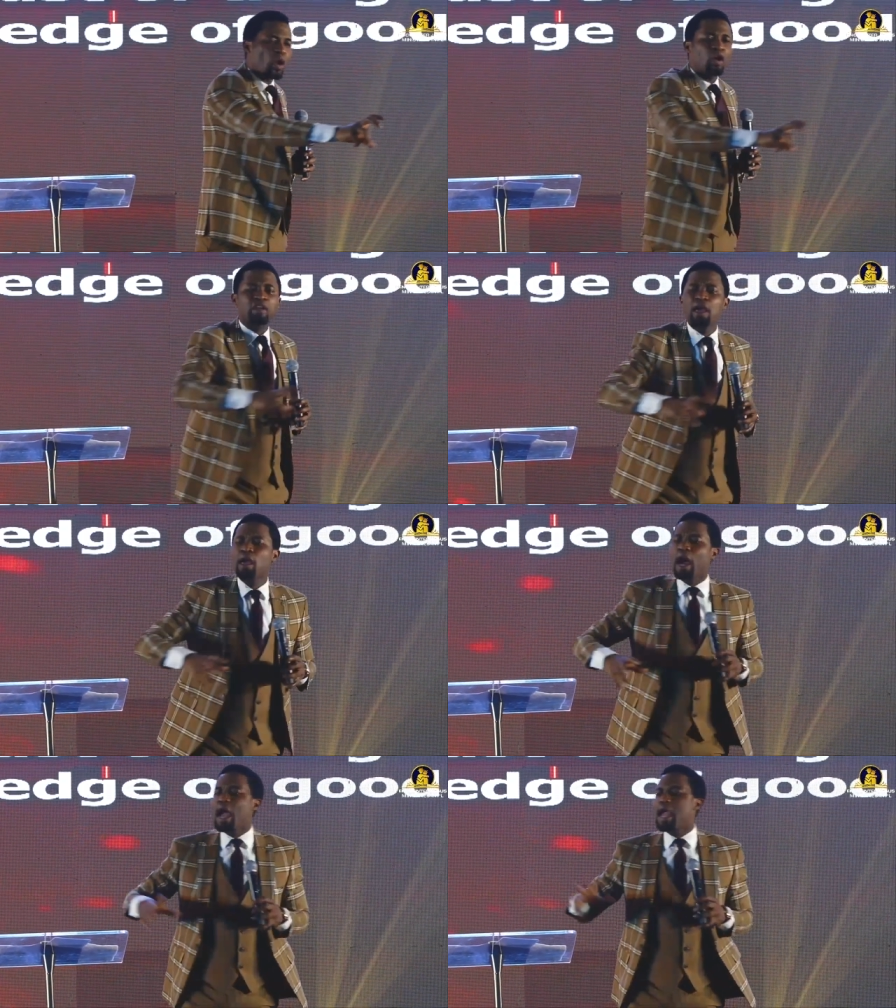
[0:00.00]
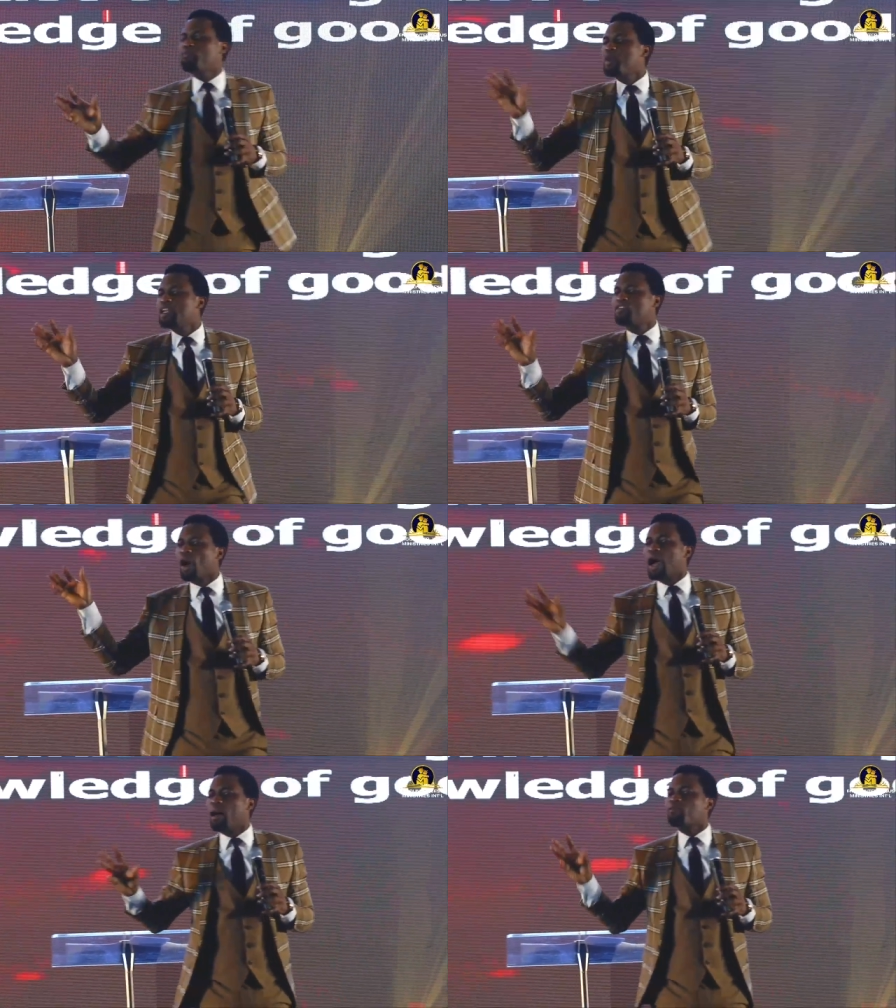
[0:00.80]
don't say, I am
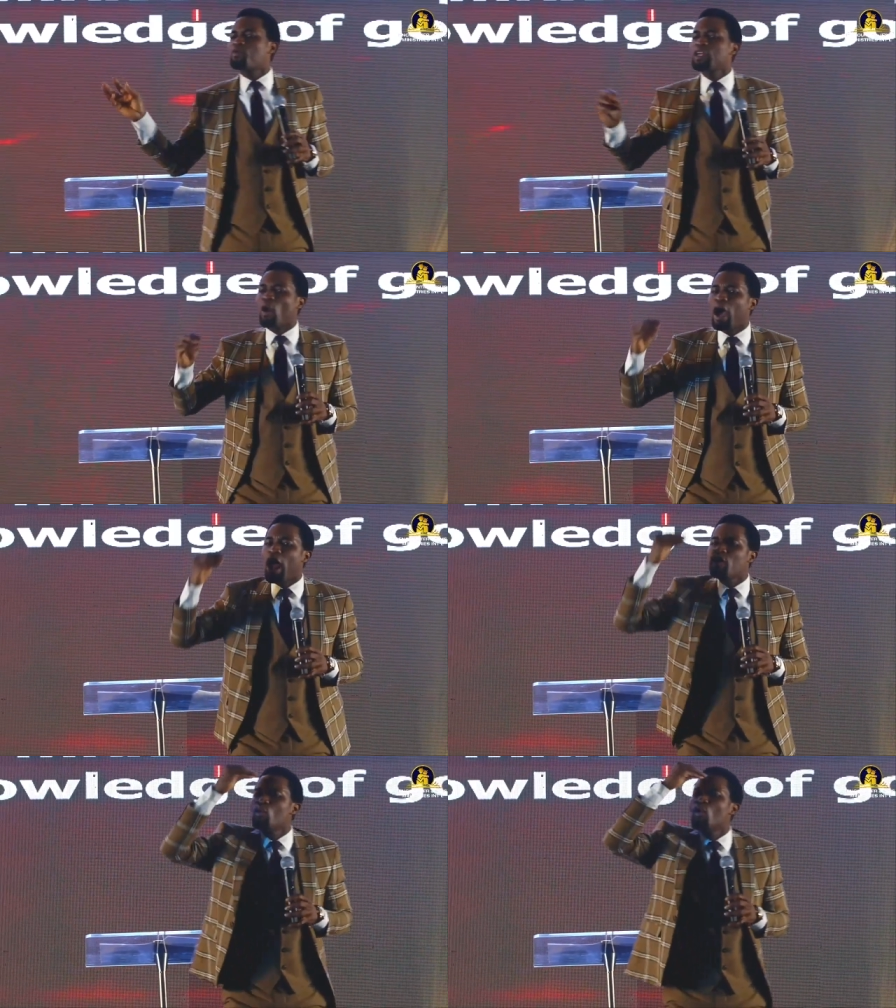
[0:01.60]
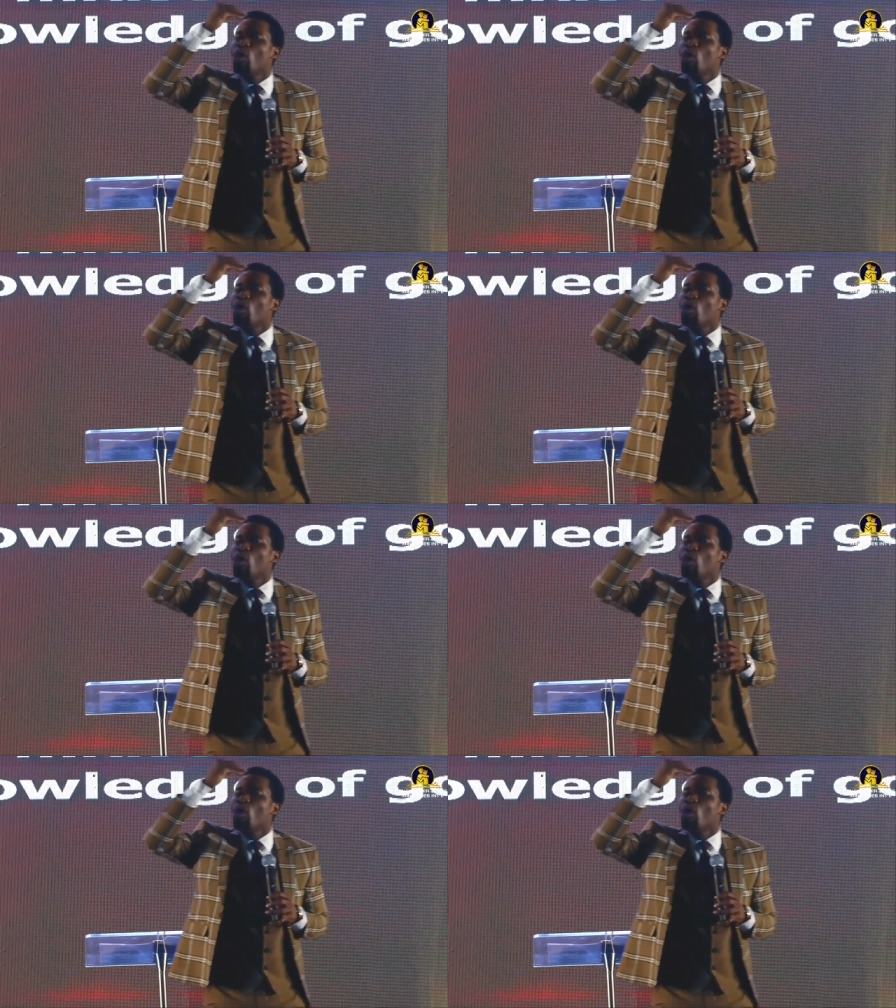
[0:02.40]
spiritual, I'm spiritual, and you know